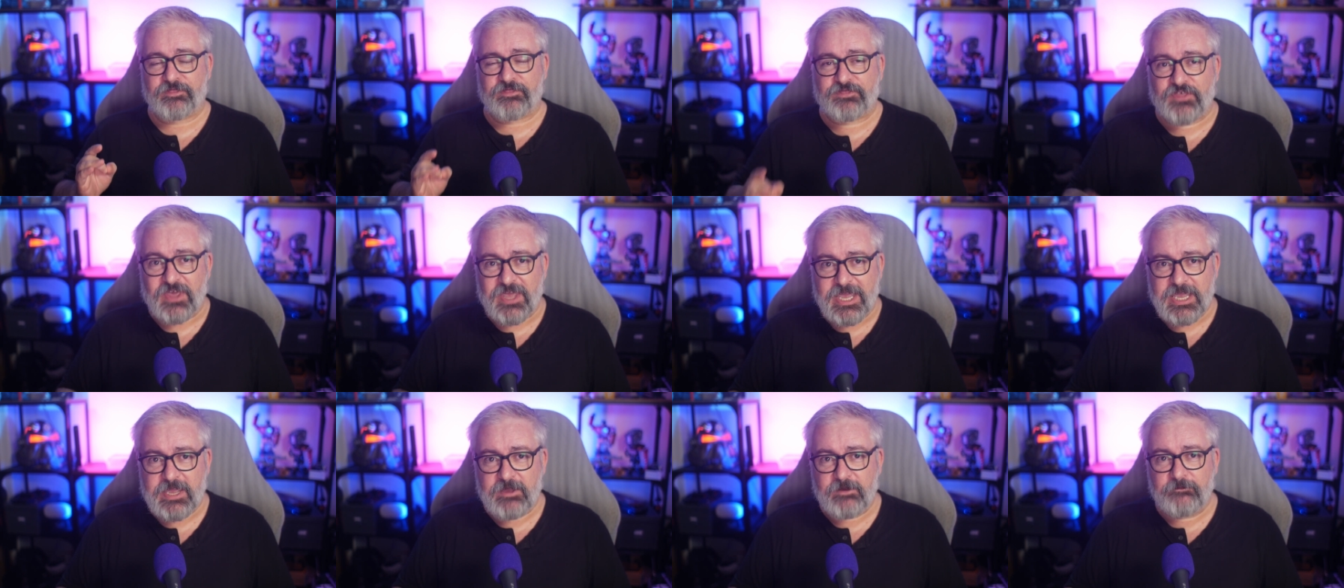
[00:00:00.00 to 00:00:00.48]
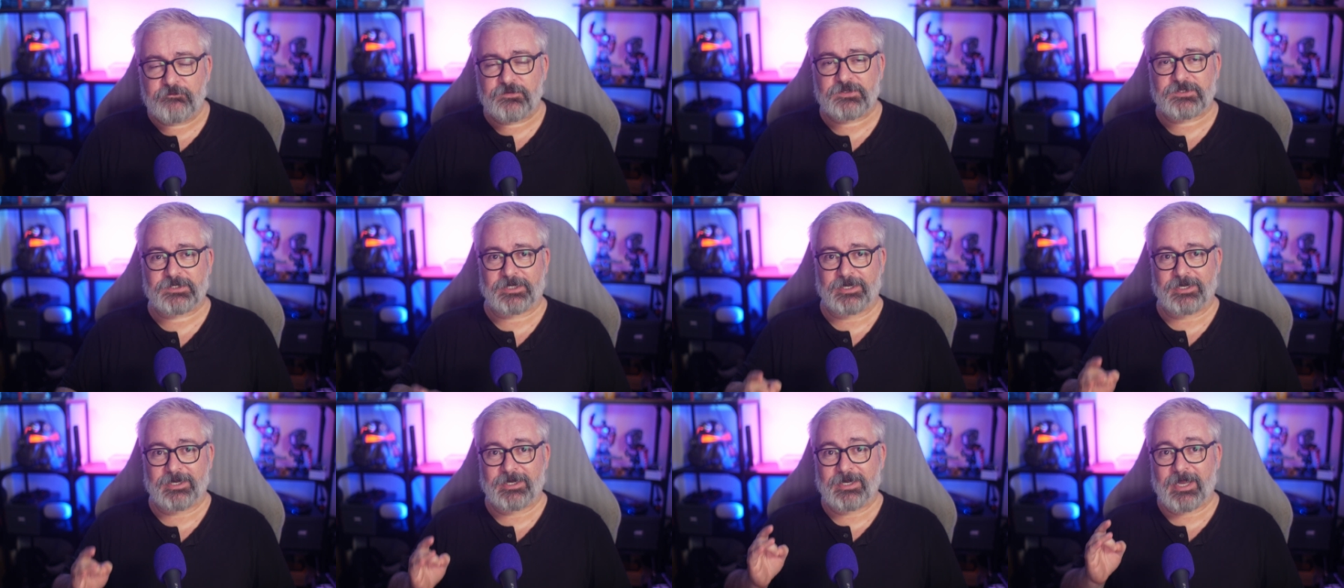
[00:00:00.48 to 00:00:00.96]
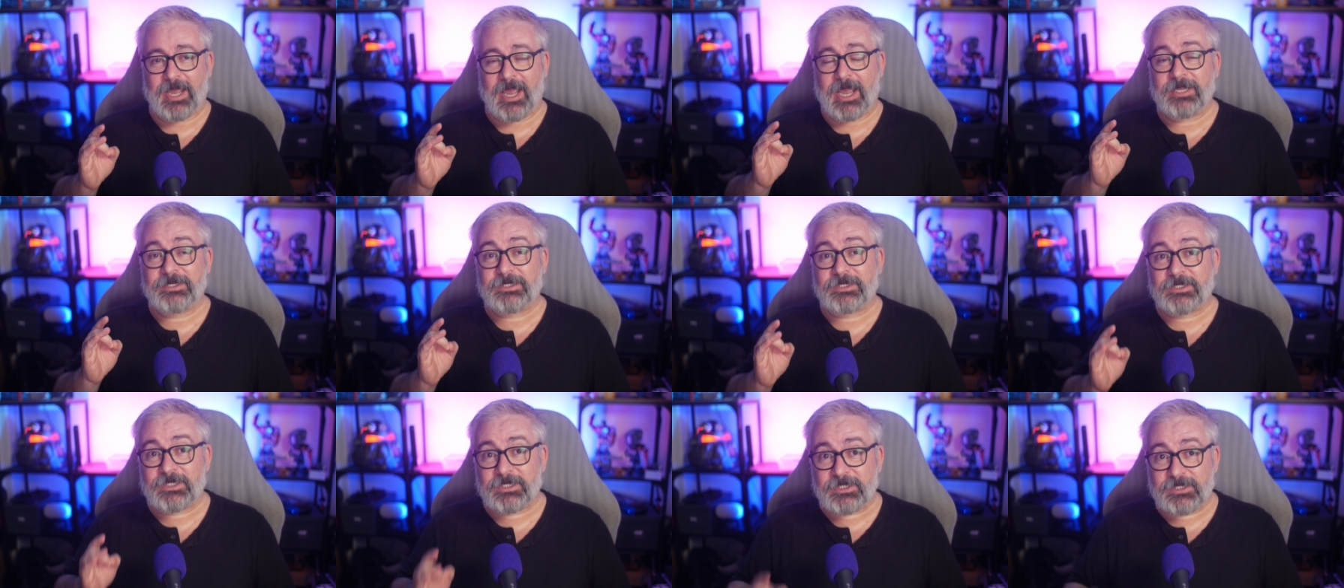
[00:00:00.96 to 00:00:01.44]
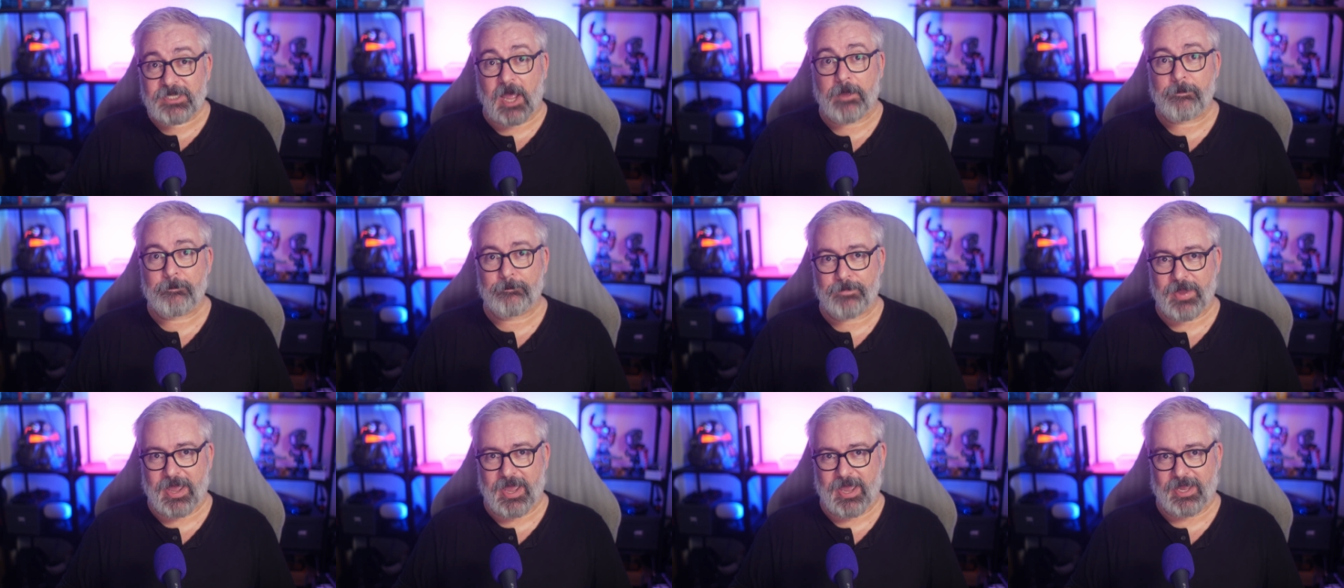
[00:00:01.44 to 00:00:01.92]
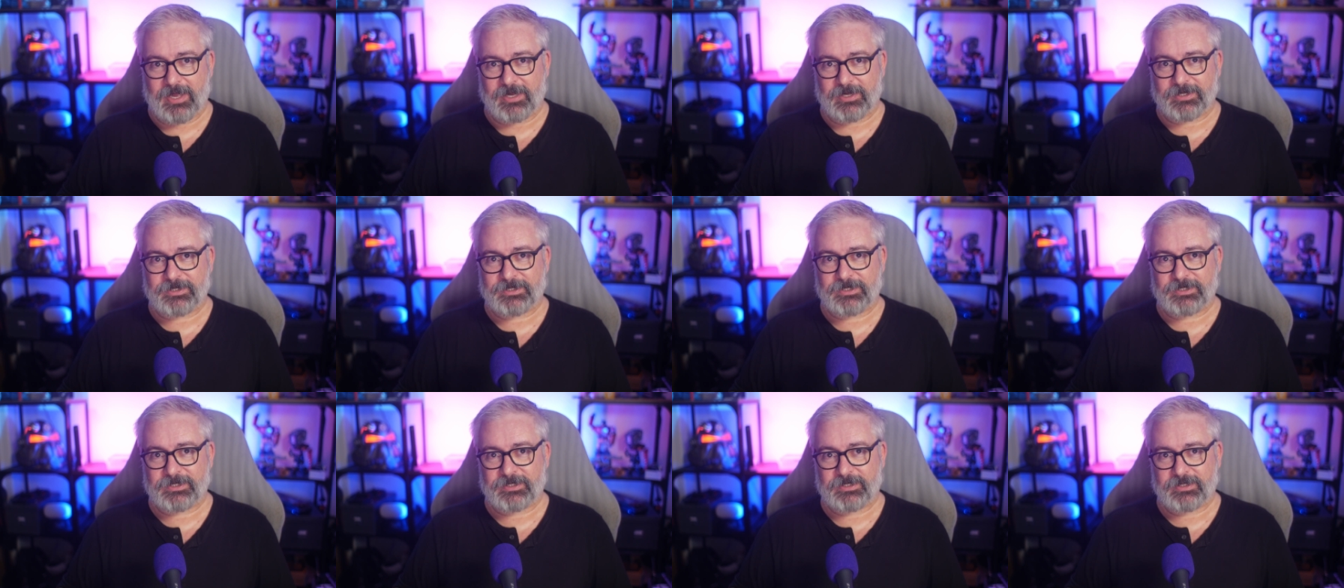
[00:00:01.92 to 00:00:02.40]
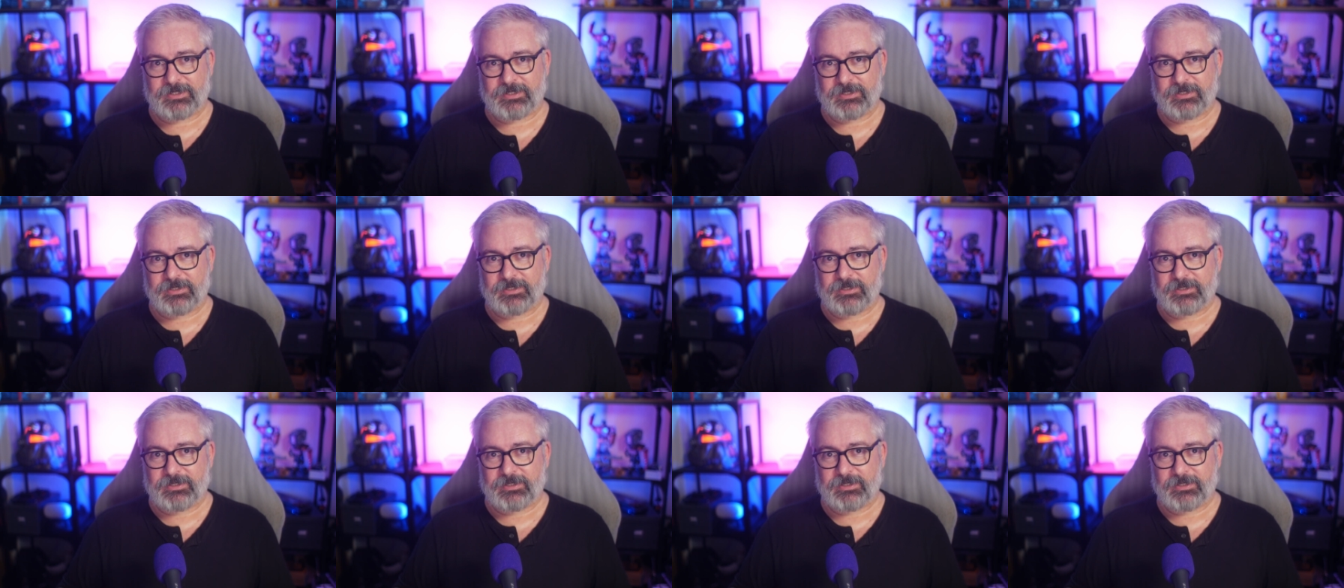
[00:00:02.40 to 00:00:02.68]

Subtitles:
Thieves and scumbags.